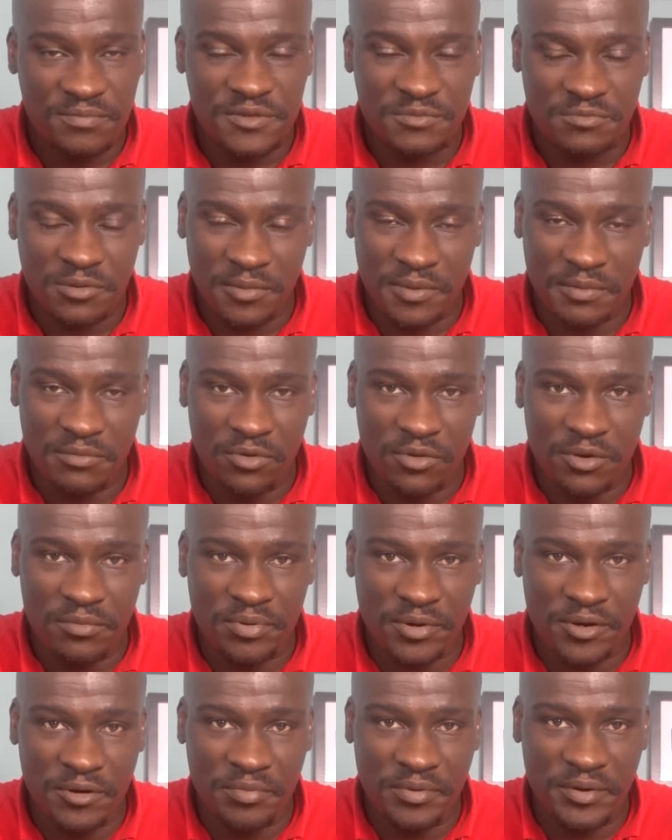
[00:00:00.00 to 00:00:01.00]
probably more
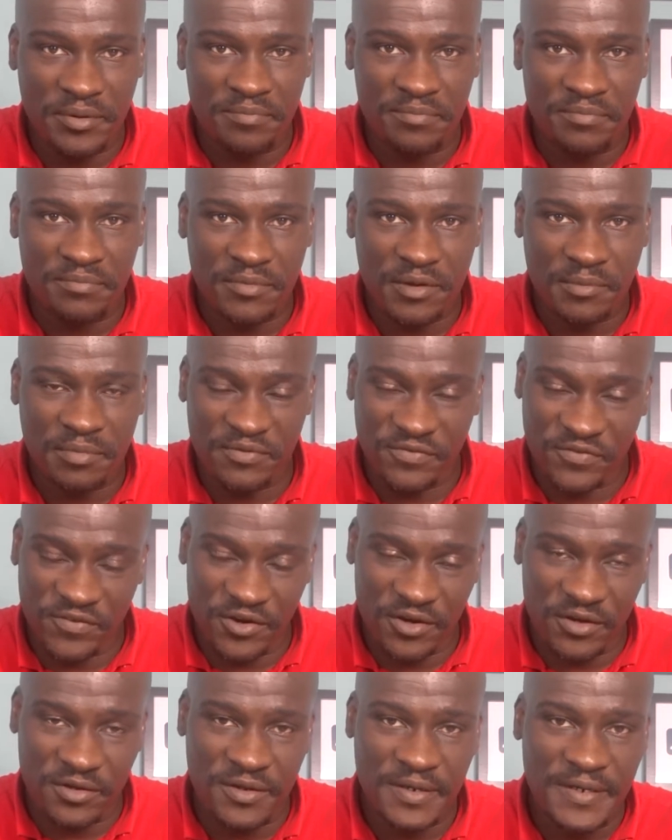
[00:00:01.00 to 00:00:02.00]
appropriate,
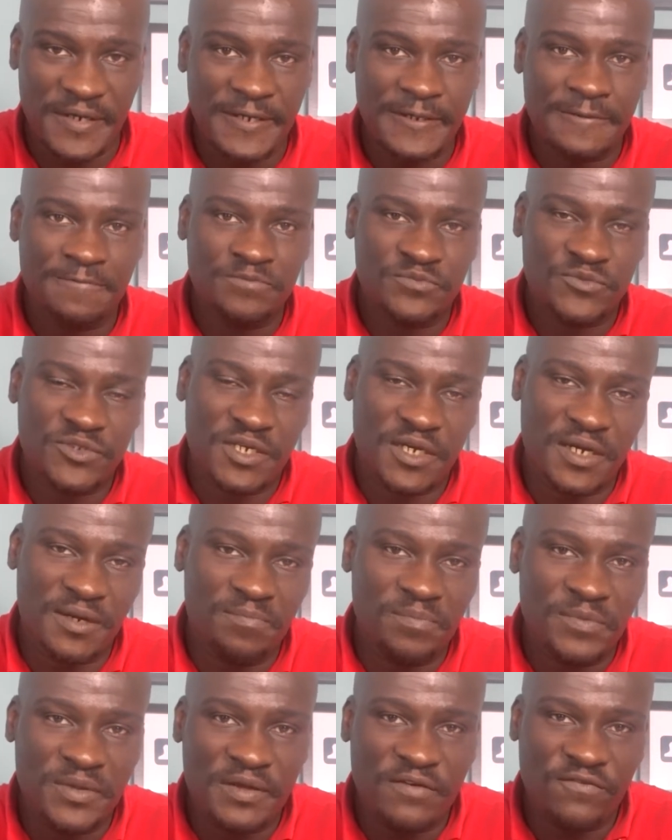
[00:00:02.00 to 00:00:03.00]
preferred
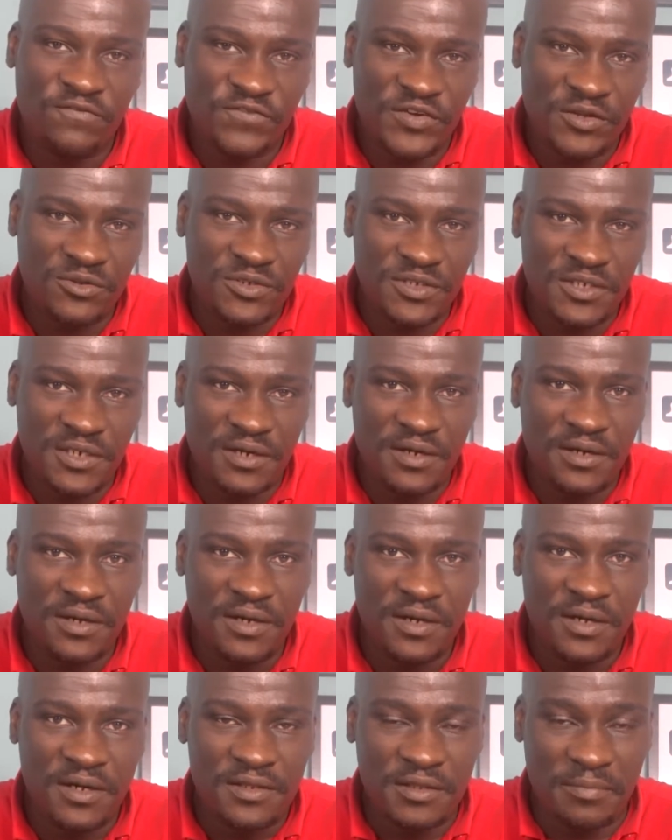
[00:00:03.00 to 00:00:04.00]
term, filter
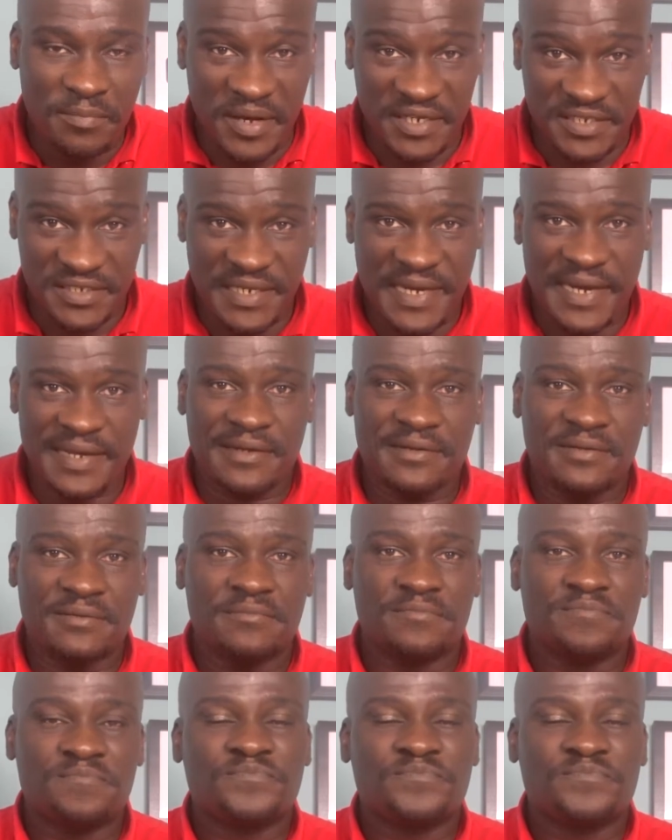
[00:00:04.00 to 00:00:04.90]
the best talent.